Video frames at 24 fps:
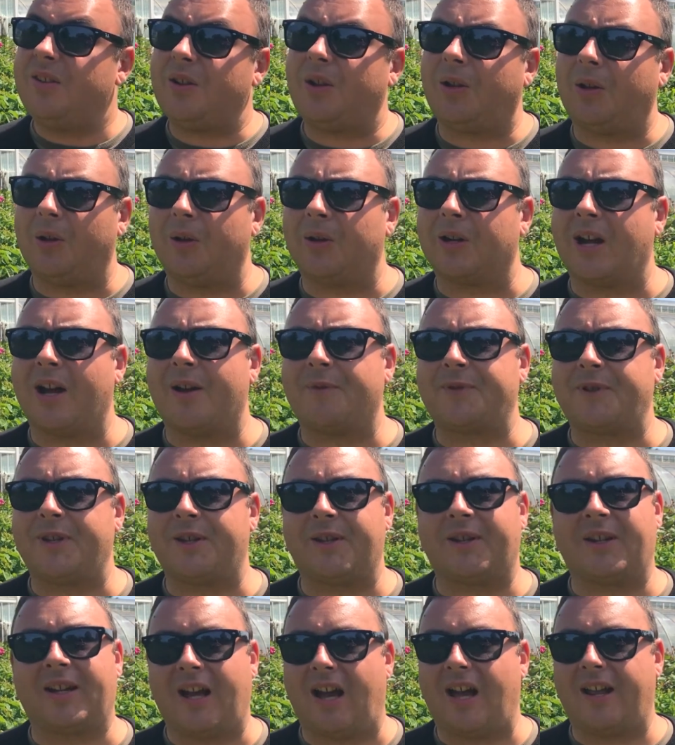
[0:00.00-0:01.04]
not long after
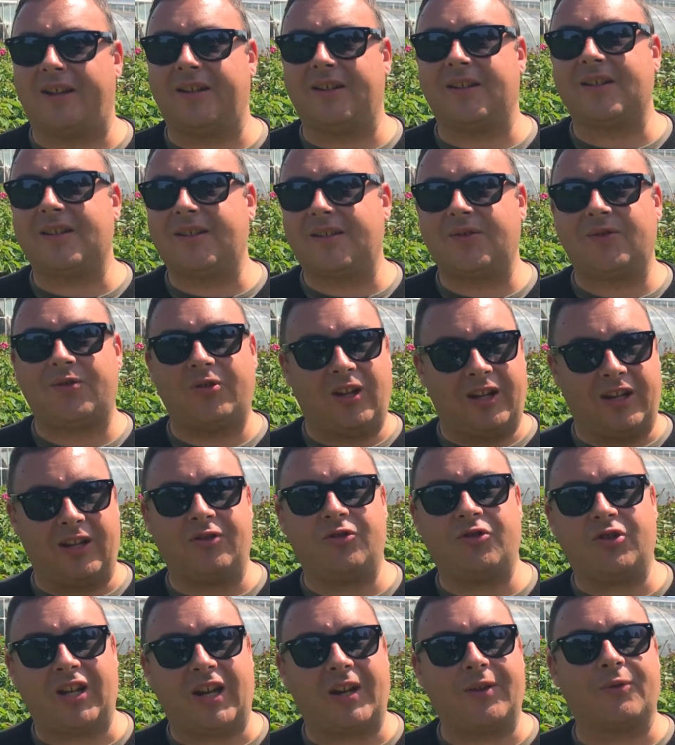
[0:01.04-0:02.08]
the gardens
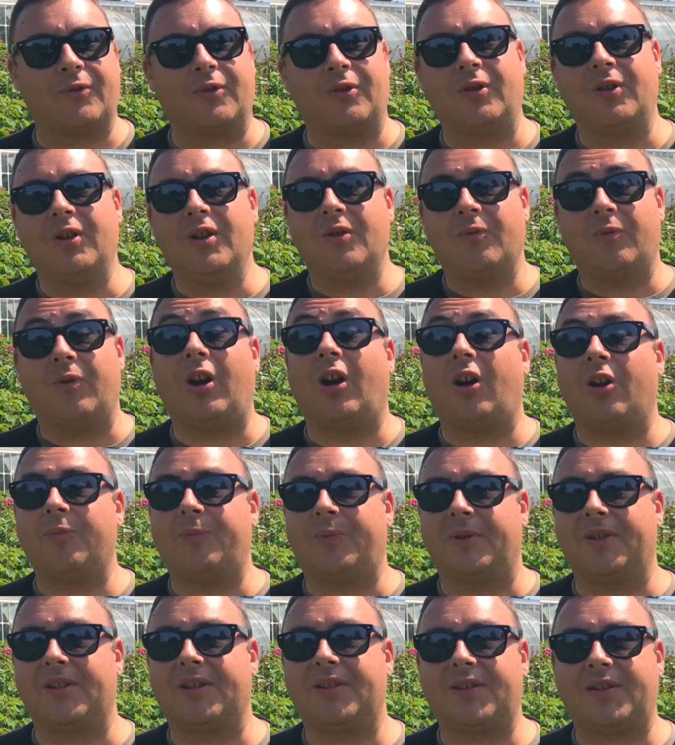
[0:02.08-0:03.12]
in general were
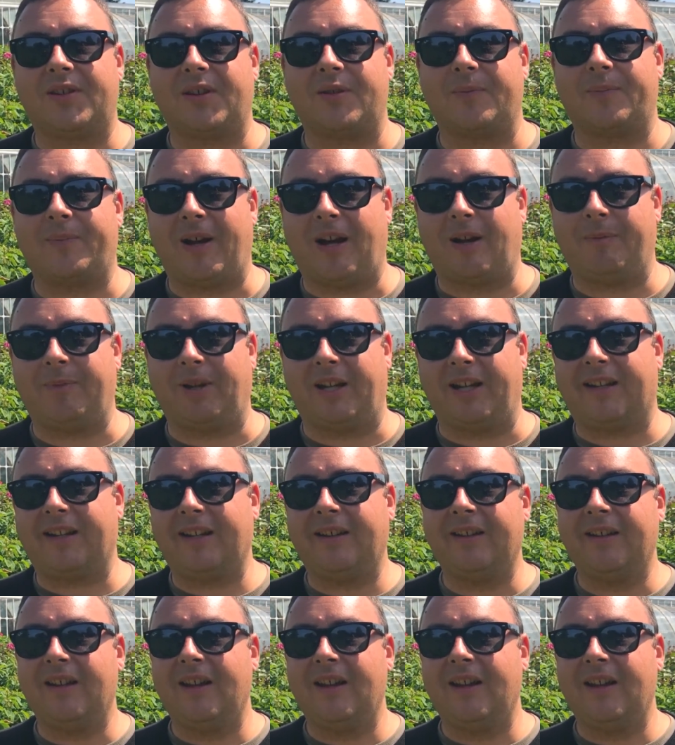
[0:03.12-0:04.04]
opened to the public.